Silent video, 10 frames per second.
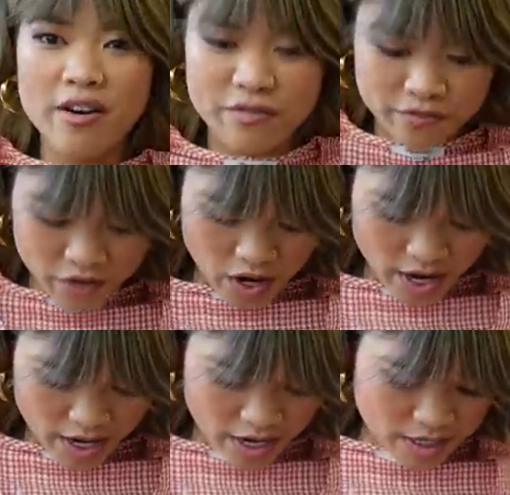a
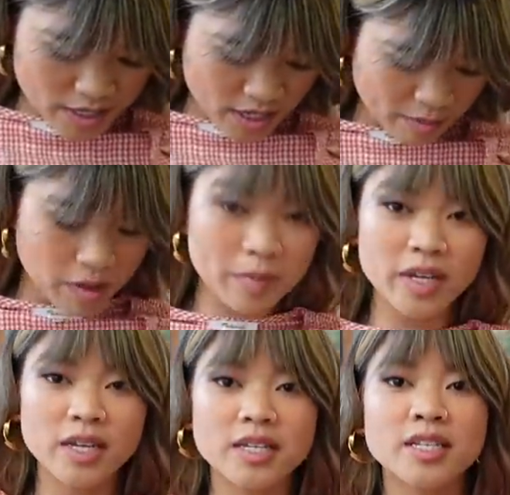fun summer
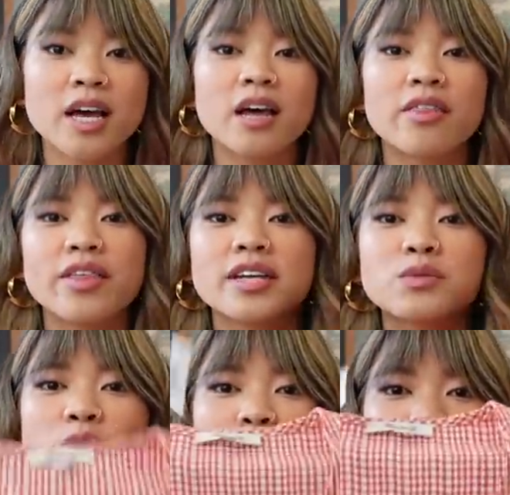piece. This
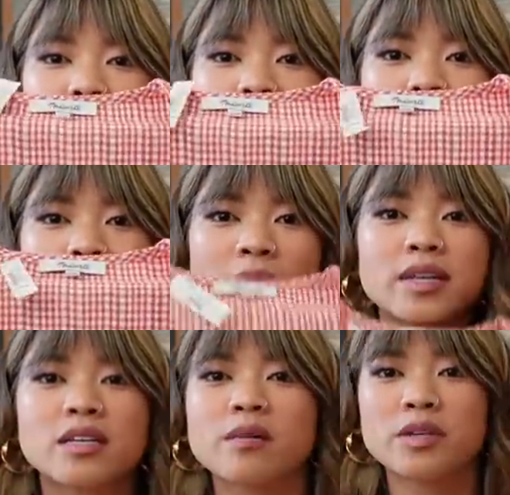with blue denim
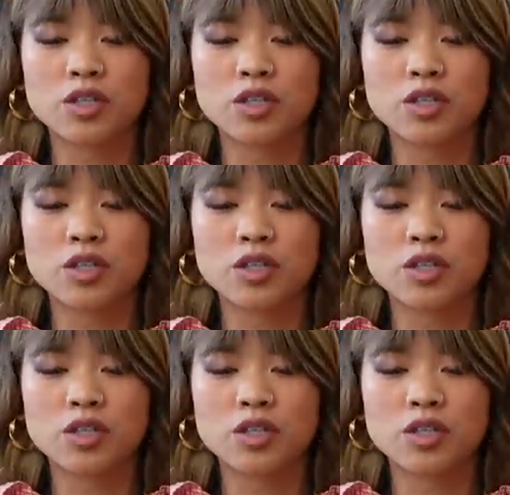is gonna be